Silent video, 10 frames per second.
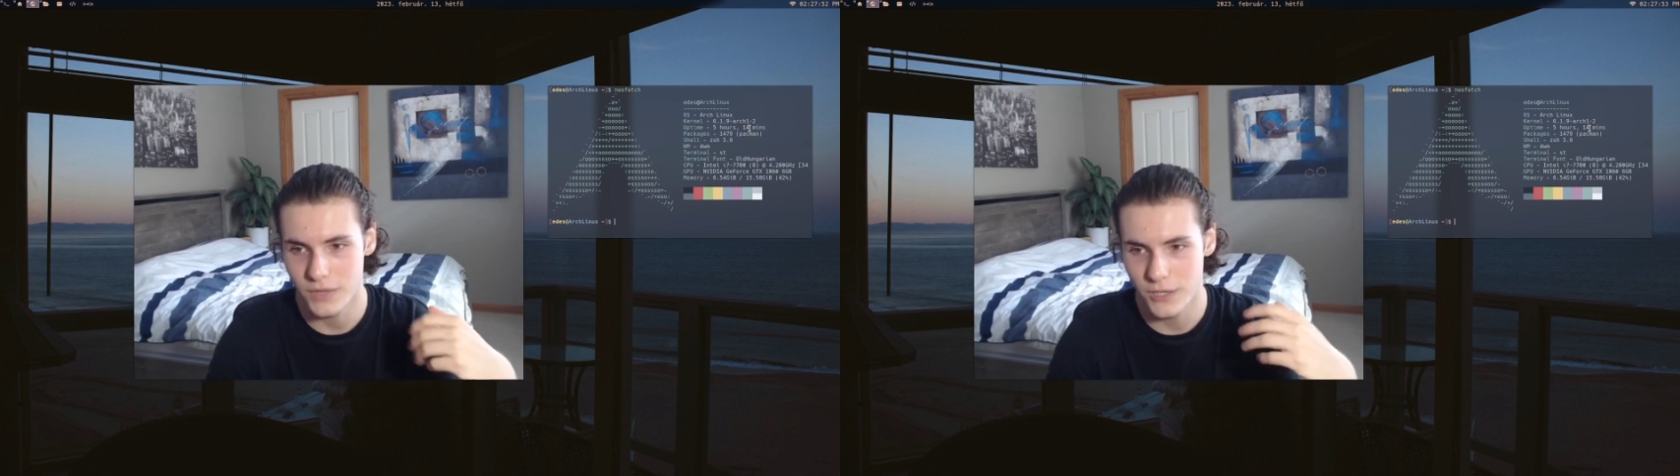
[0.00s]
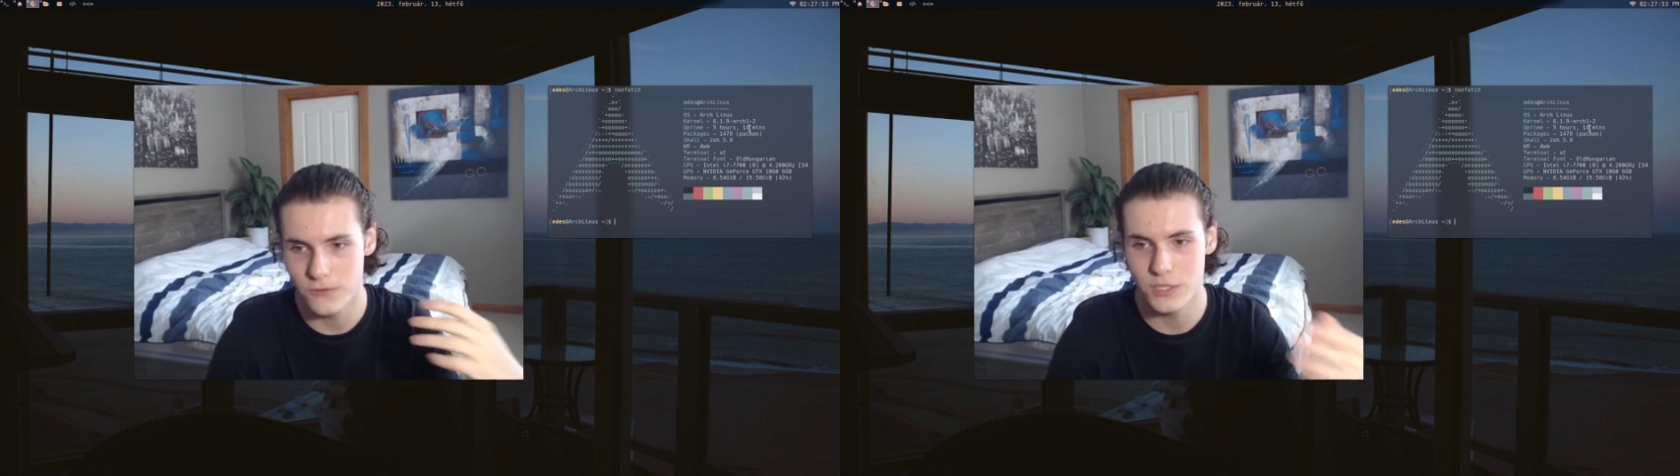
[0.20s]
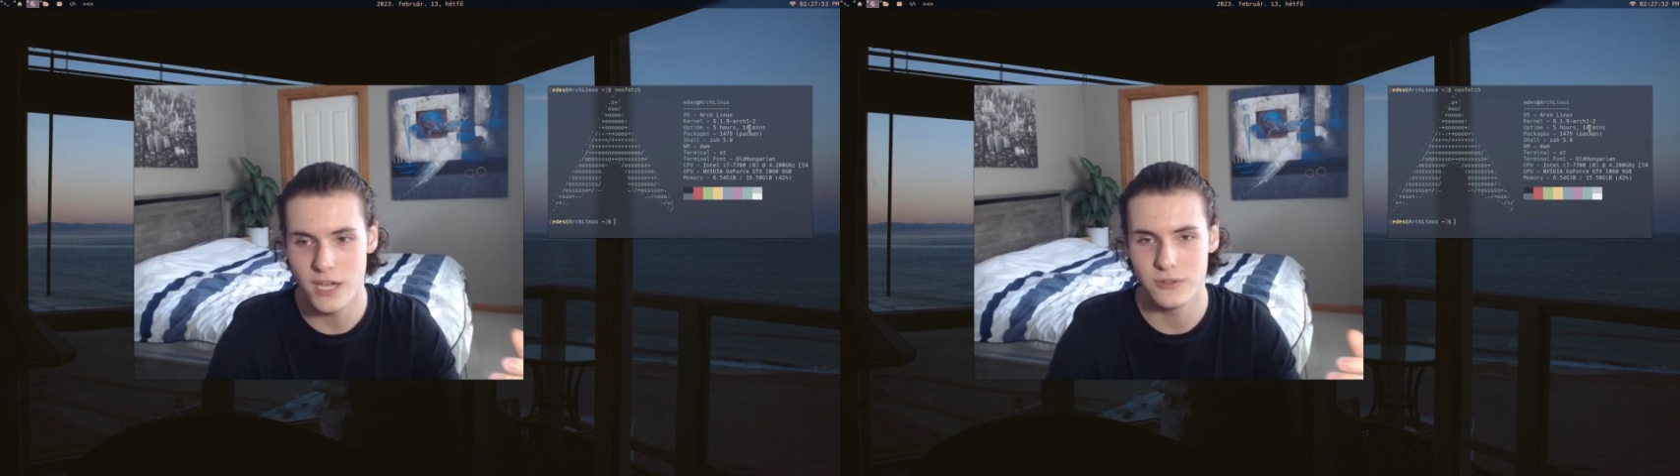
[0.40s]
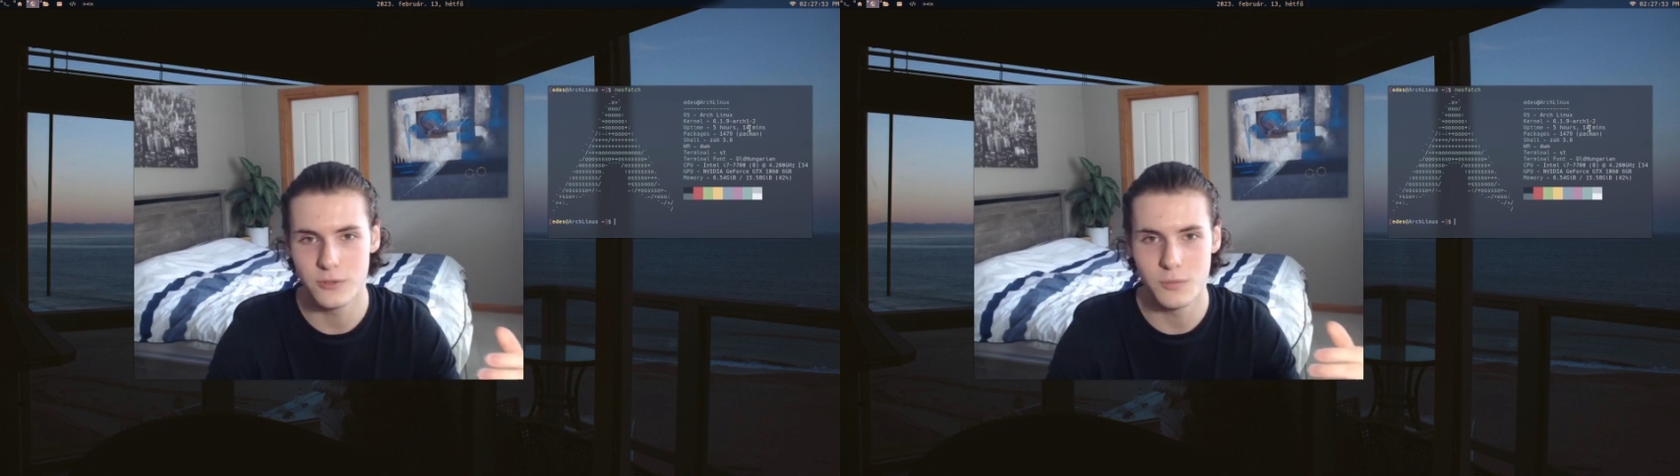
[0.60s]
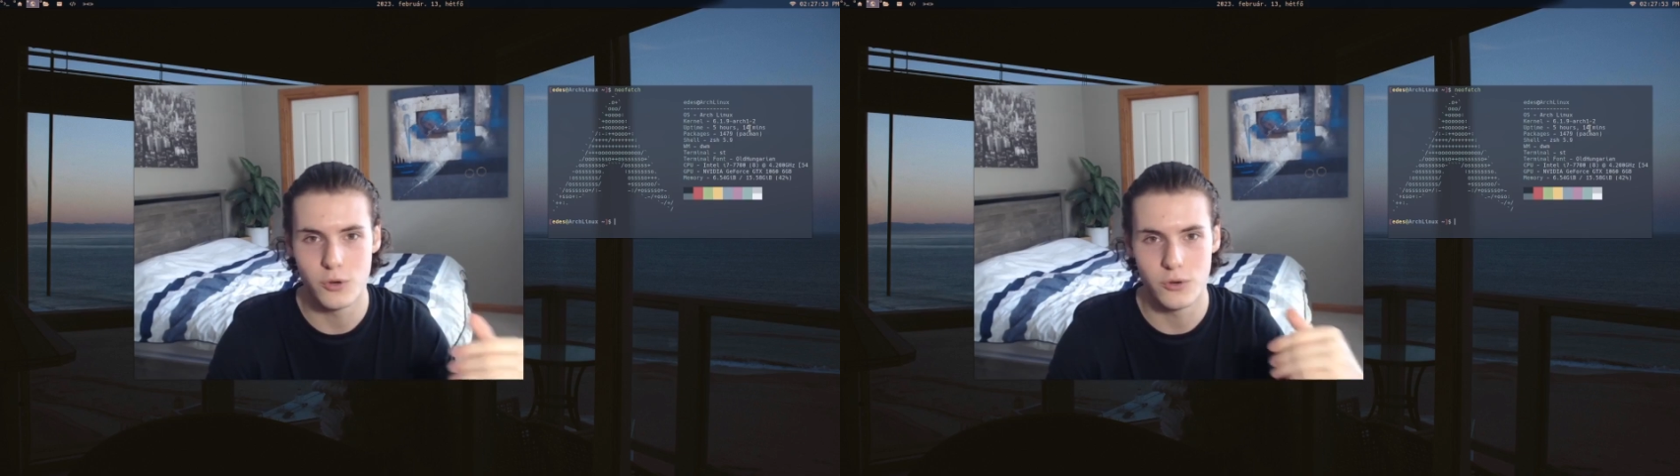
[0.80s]
if you
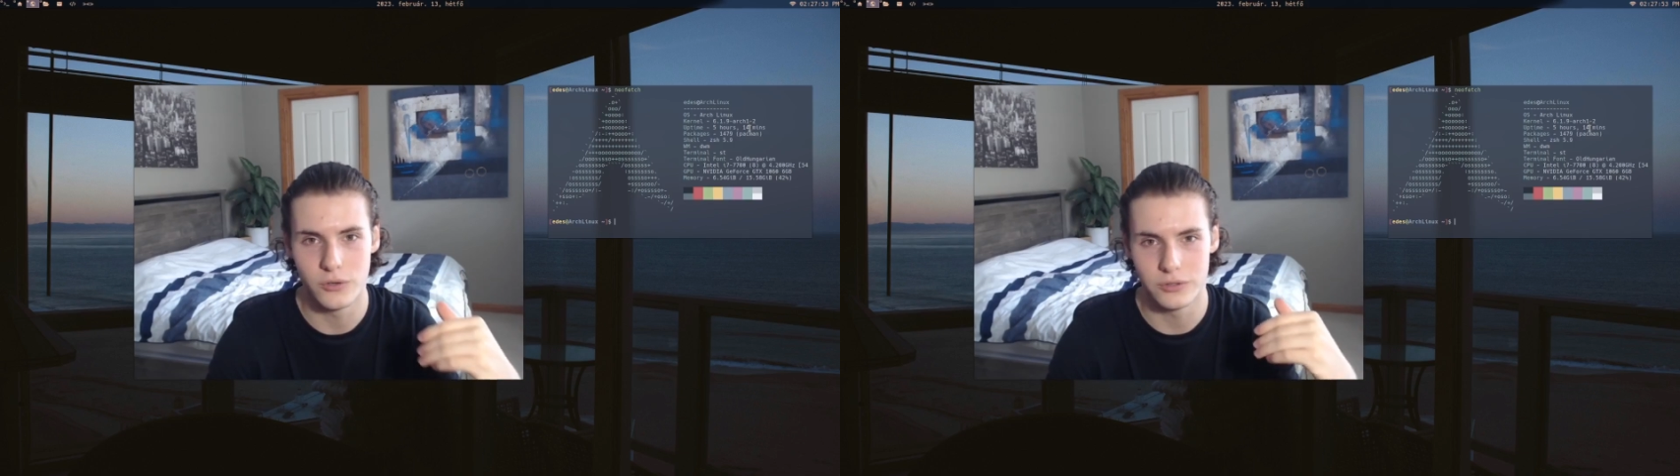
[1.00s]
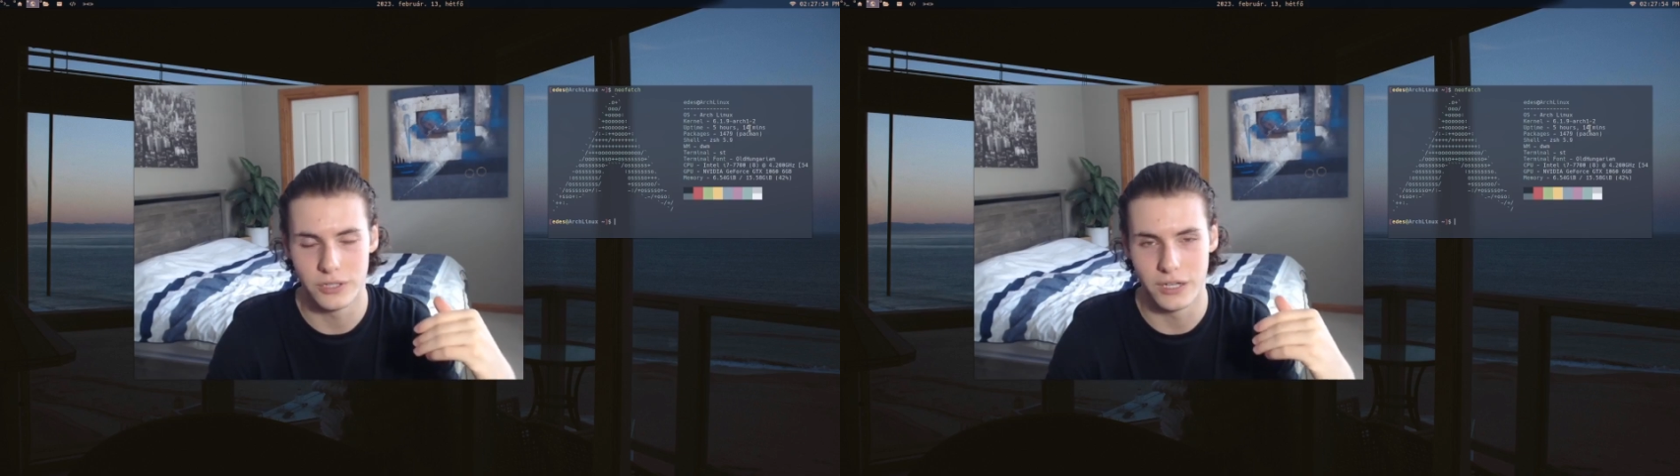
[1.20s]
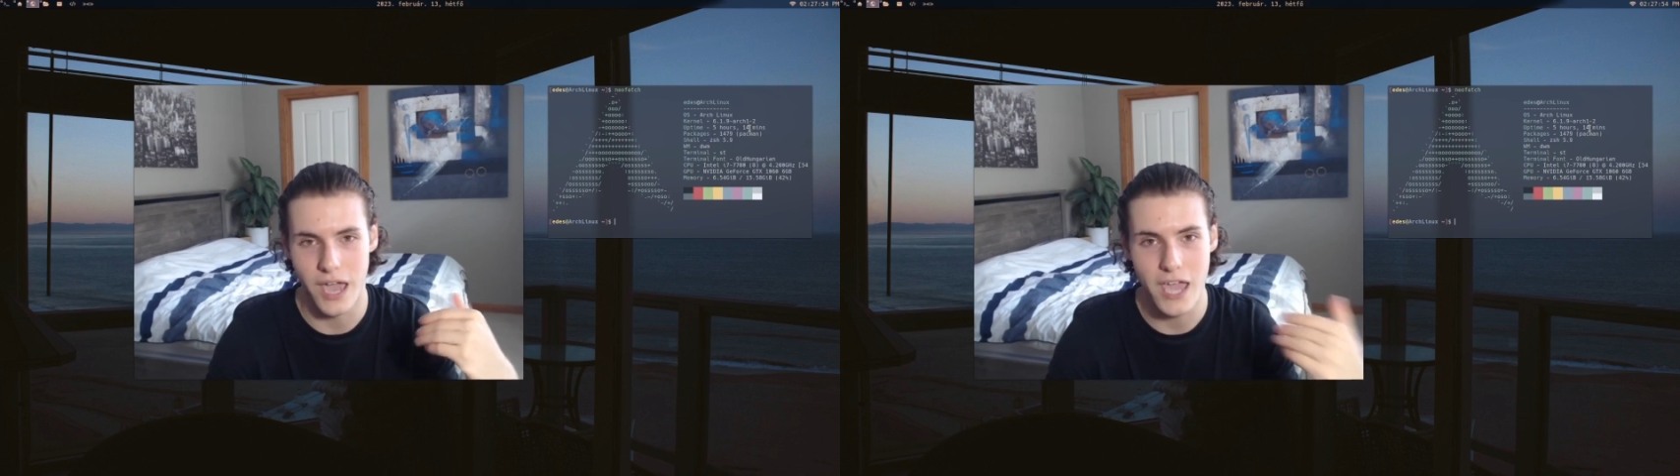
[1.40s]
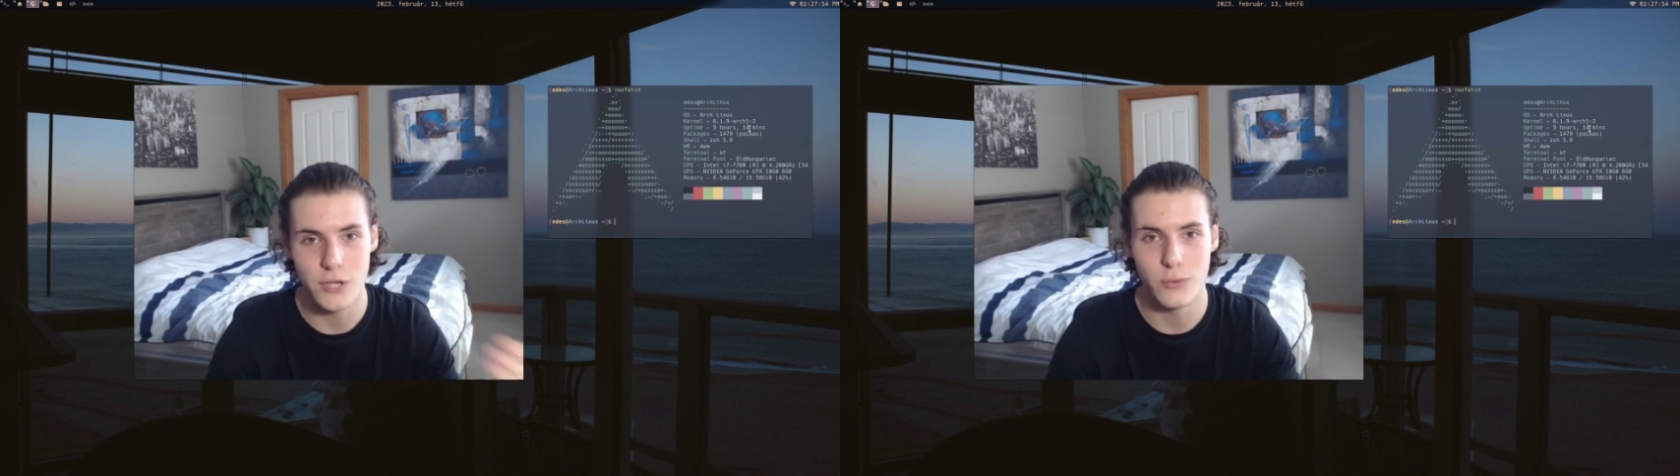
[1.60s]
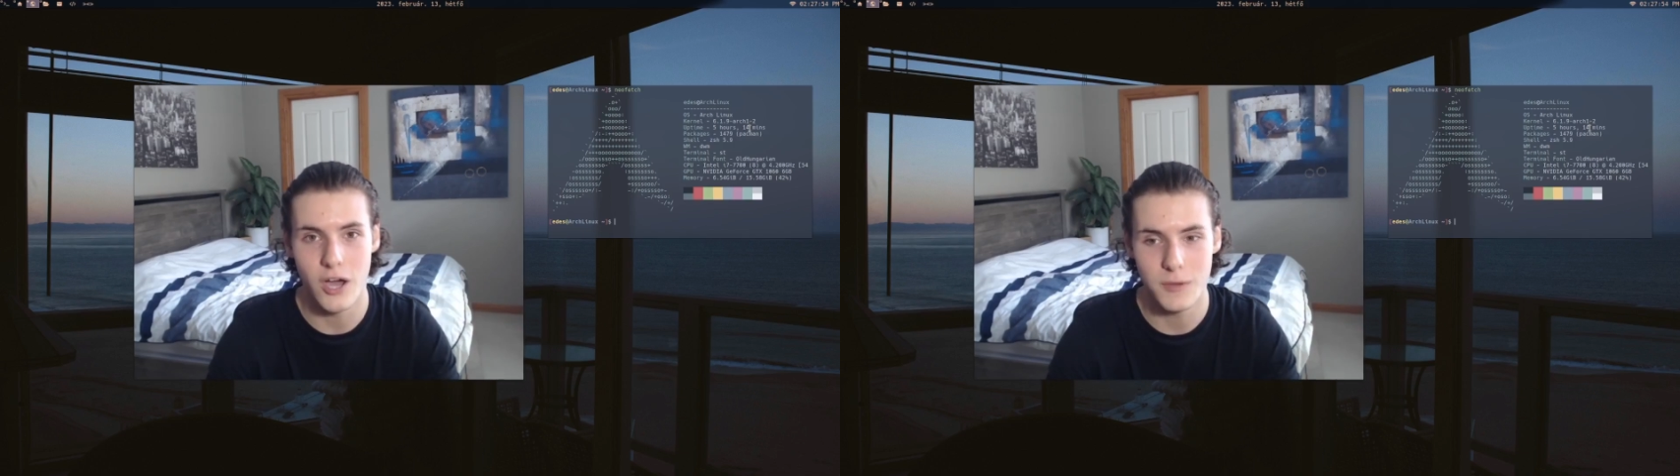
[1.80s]
download more
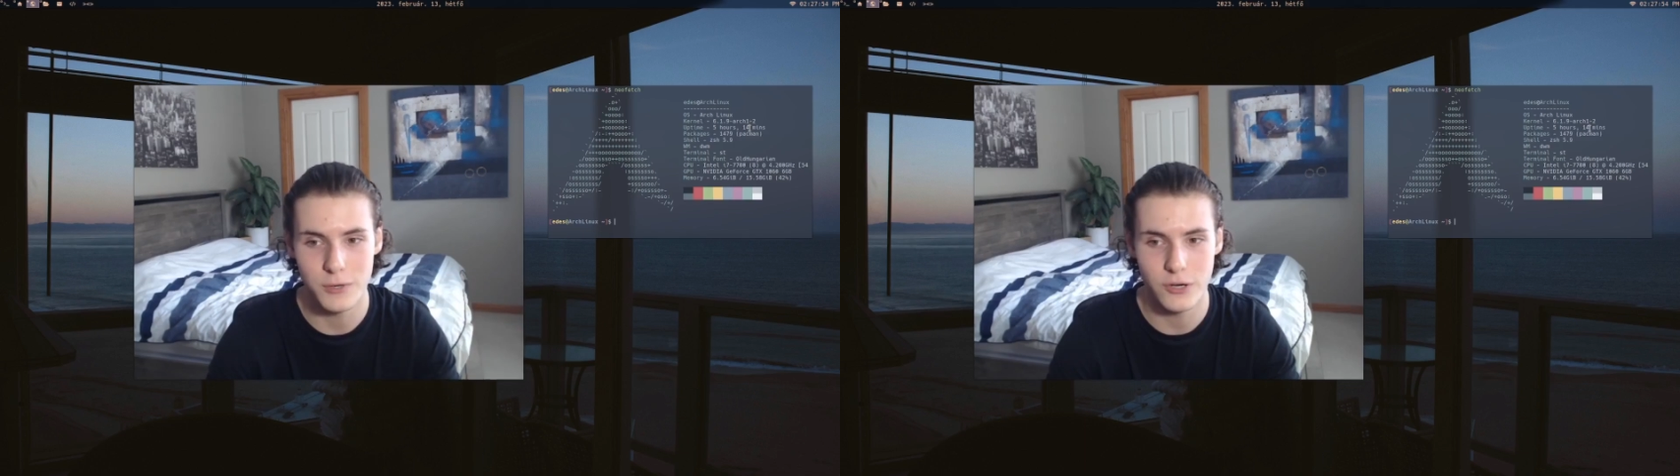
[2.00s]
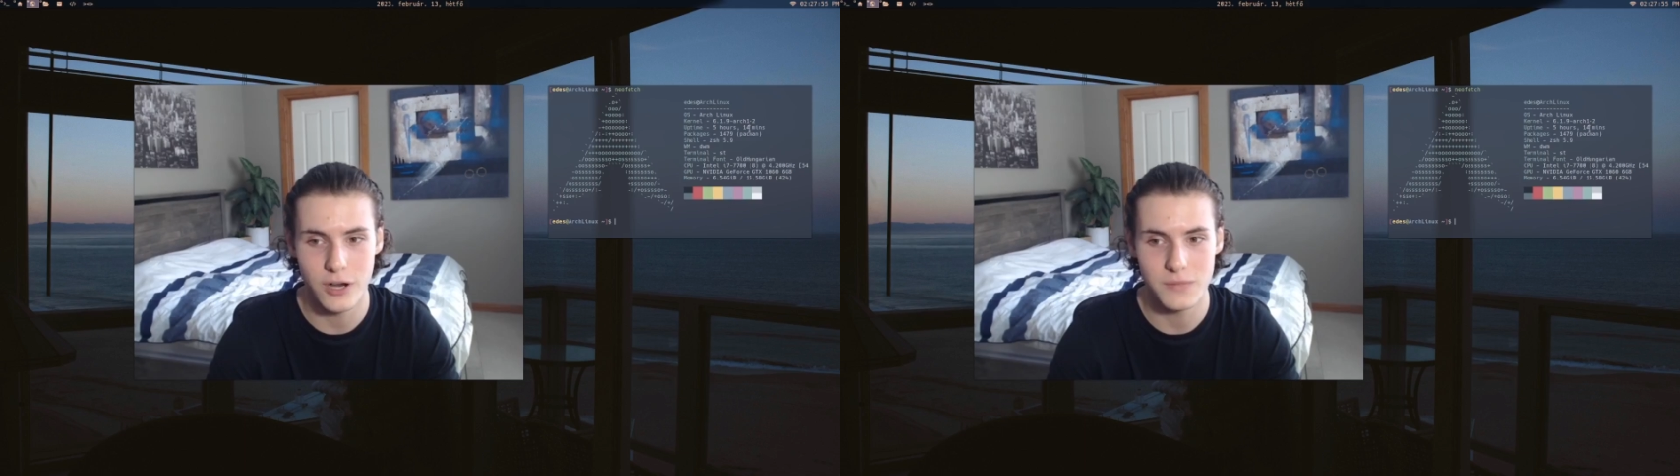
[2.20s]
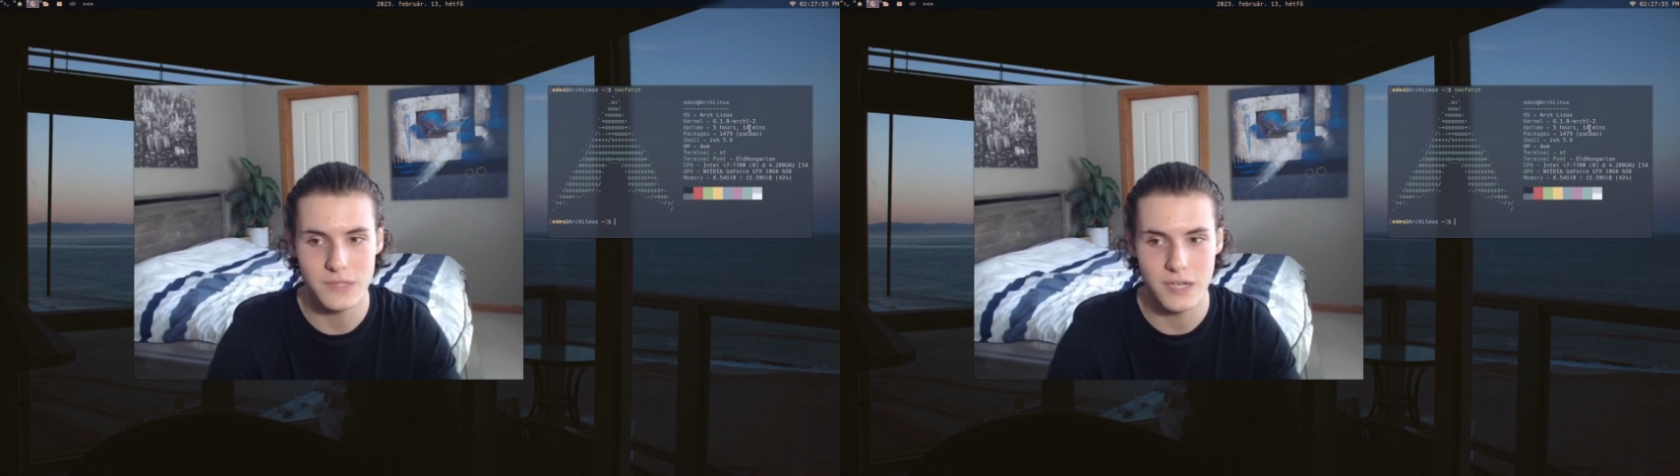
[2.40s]
AUR programs,